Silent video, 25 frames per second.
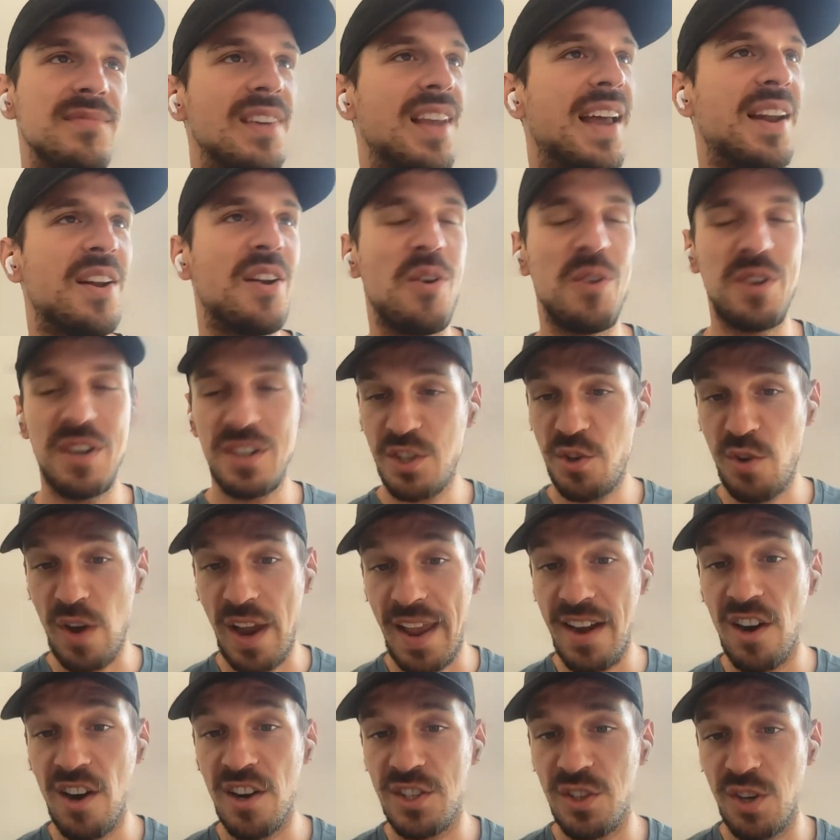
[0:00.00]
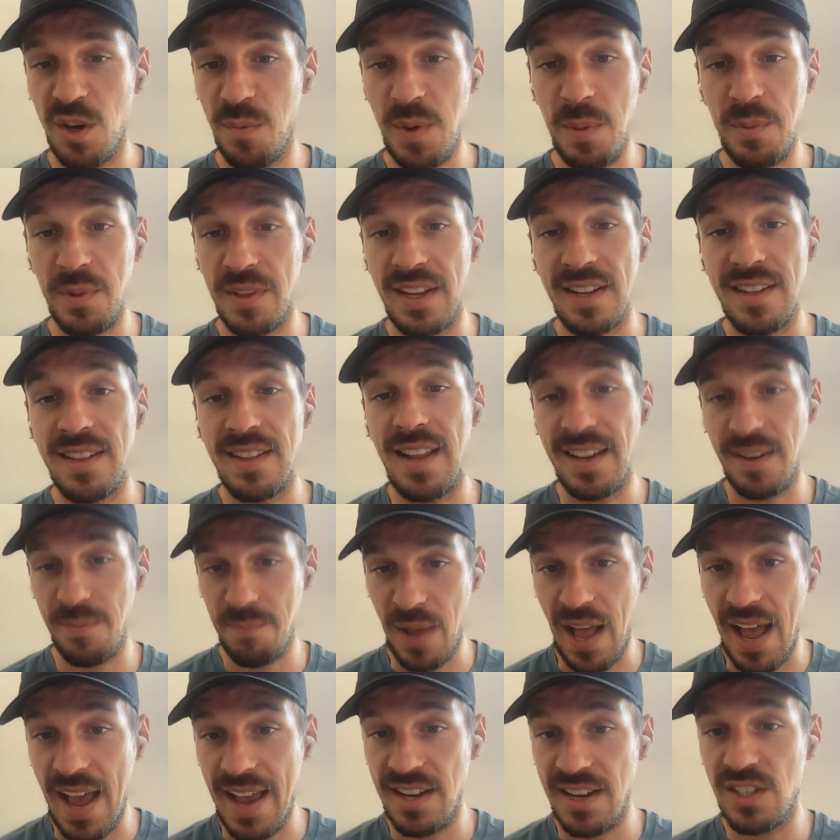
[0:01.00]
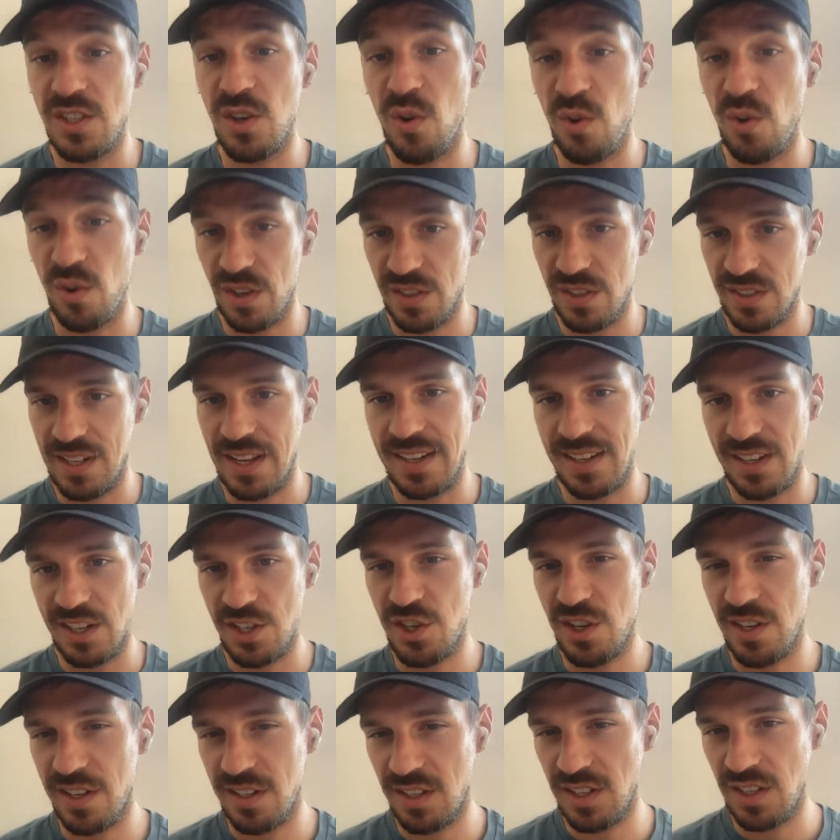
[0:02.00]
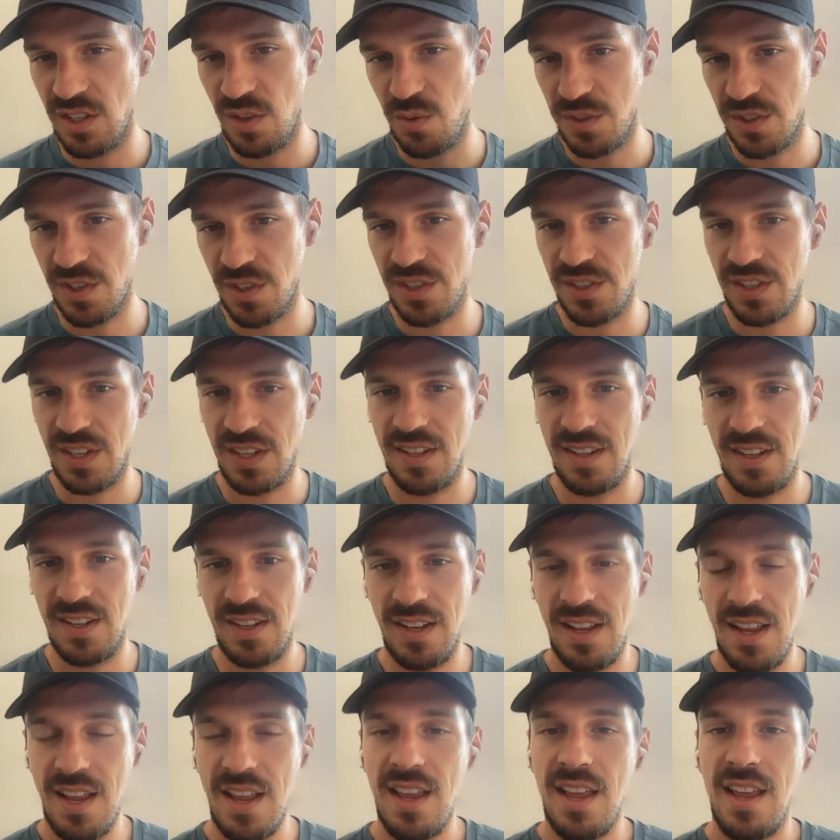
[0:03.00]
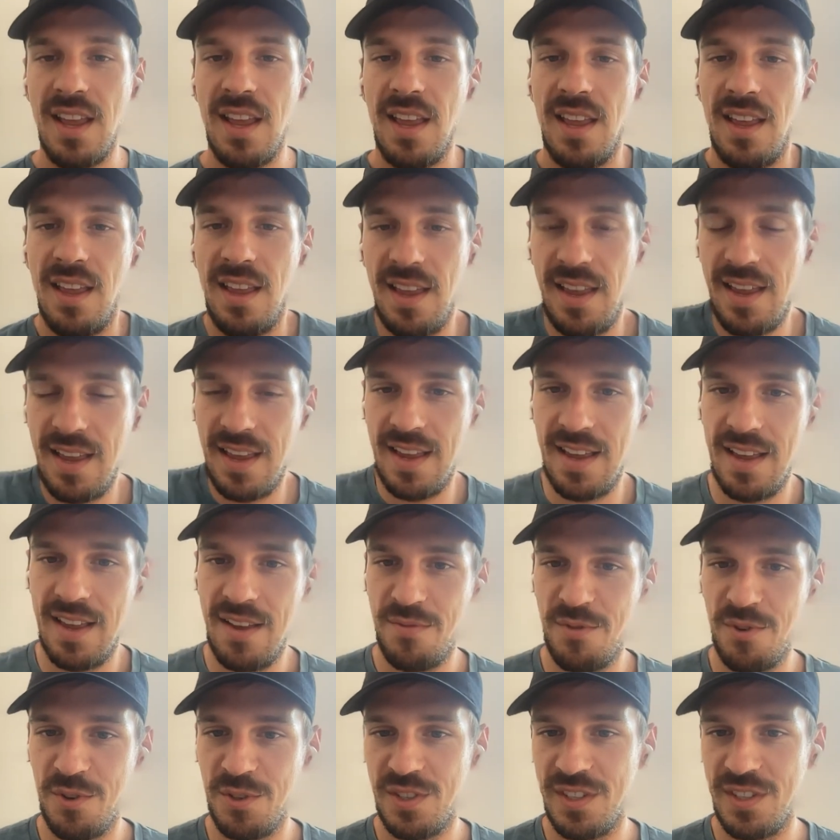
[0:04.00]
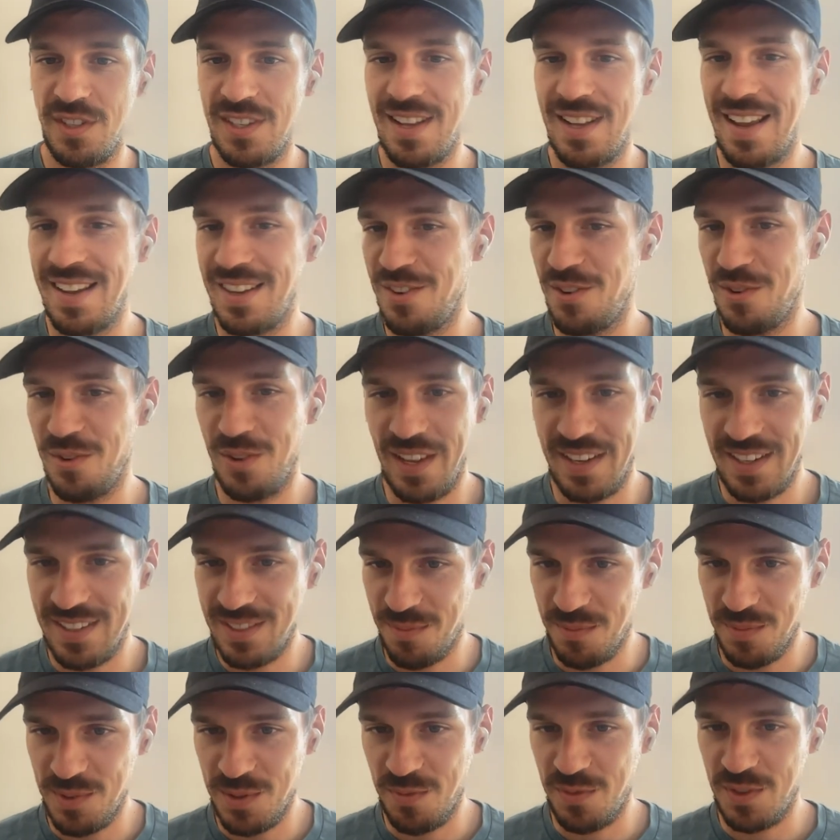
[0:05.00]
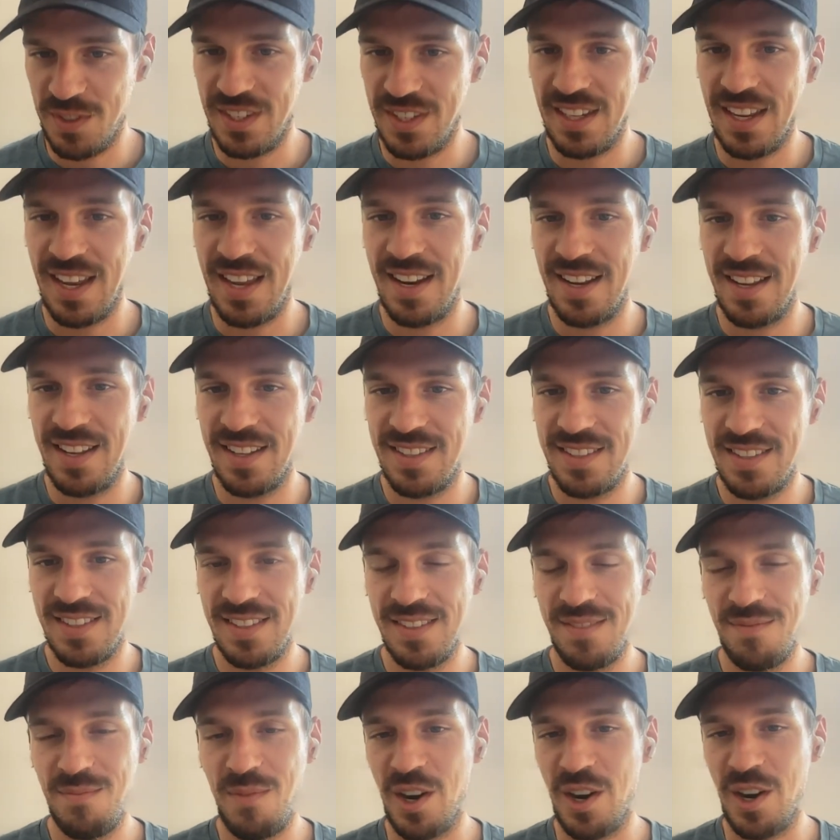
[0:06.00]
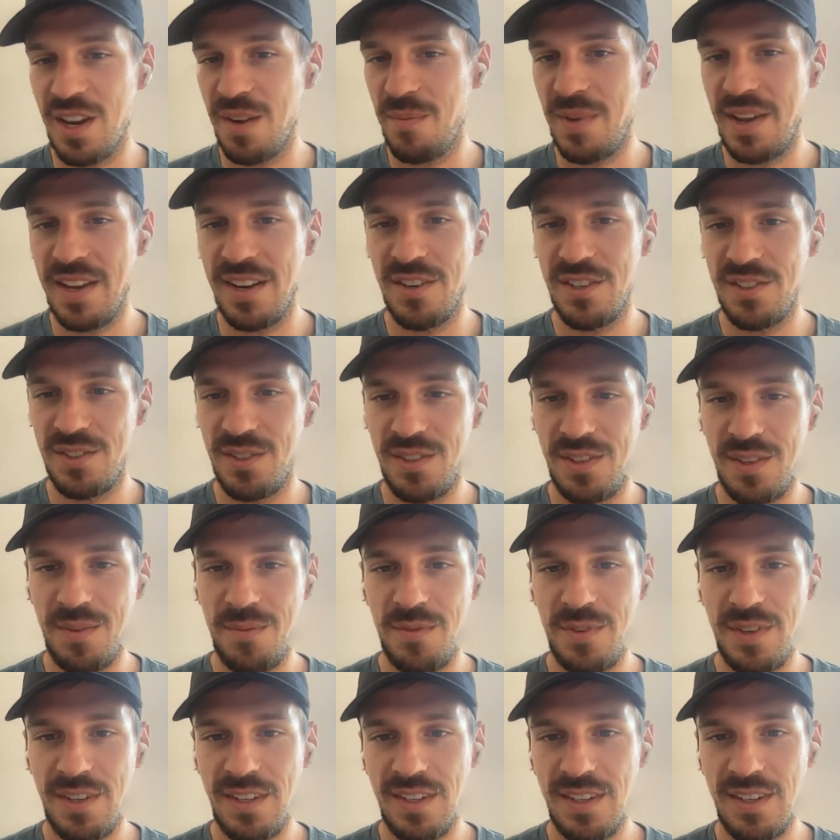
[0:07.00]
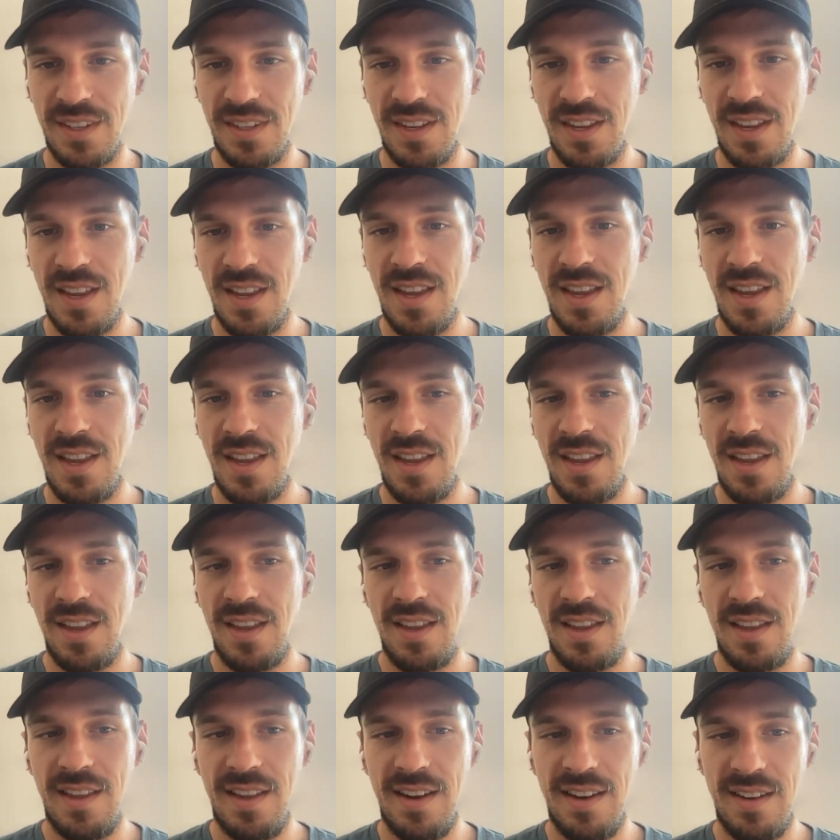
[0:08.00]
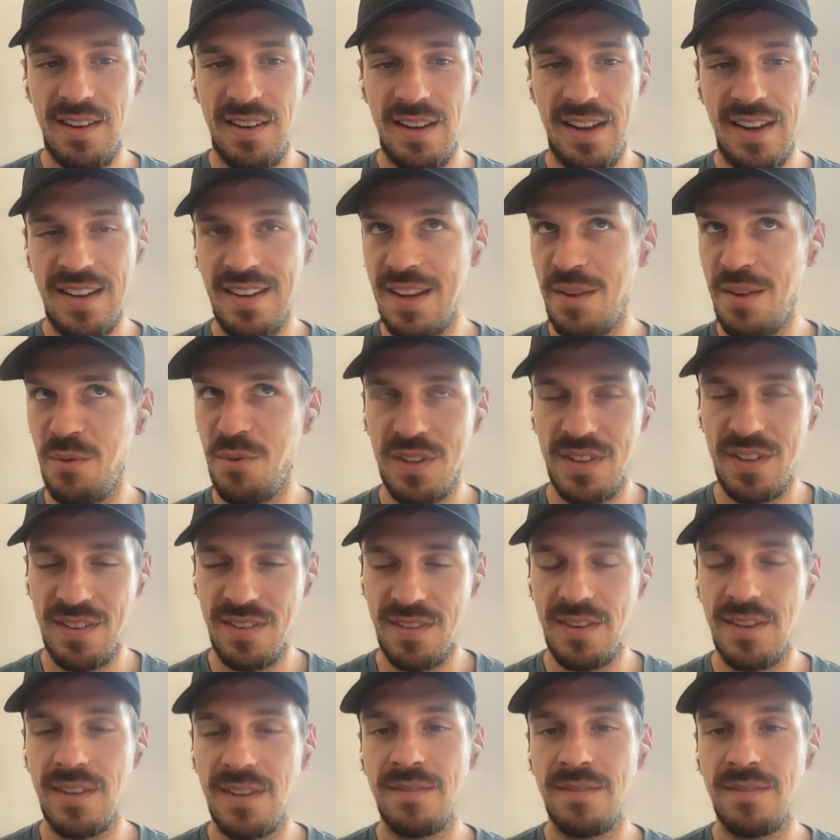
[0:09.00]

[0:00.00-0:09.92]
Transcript: I don't know, the traders or the people that like buy the tokens, like literally the users, and versus like like some sophisticated market makers or something, and they would